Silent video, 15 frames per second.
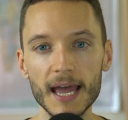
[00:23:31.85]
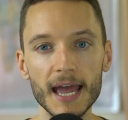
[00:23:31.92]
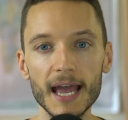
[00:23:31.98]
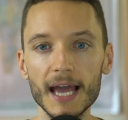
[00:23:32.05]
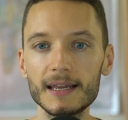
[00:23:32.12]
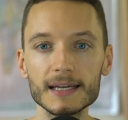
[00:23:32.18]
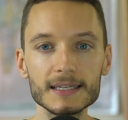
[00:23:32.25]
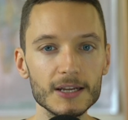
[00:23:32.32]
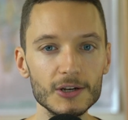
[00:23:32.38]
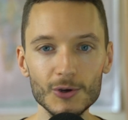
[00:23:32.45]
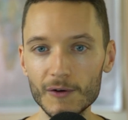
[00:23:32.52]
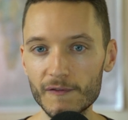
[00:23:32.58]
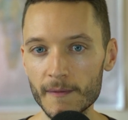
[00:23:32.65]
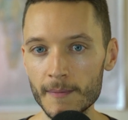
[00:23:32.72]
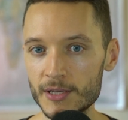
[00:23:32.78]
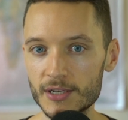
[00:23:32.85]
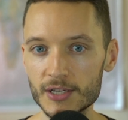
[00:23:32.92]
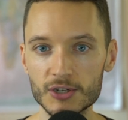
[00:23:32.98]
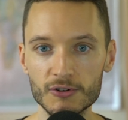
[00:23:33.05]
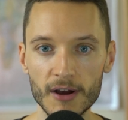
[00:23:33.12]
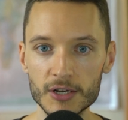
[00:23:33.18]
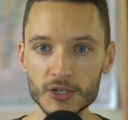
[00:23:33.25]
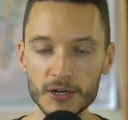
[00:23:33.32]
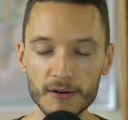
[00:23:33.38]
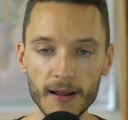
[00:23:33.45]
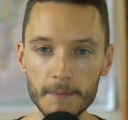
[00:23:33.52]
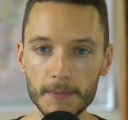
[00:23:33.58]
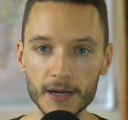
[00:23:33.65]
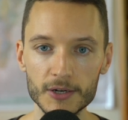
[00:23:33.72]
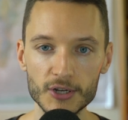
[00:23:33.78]
it doesn't do it from its discretionary
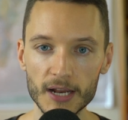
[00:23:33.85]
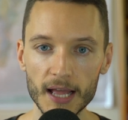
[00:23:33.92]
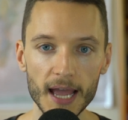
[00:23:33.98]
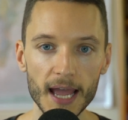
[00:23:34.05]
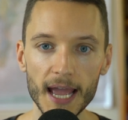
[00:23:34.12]
budget.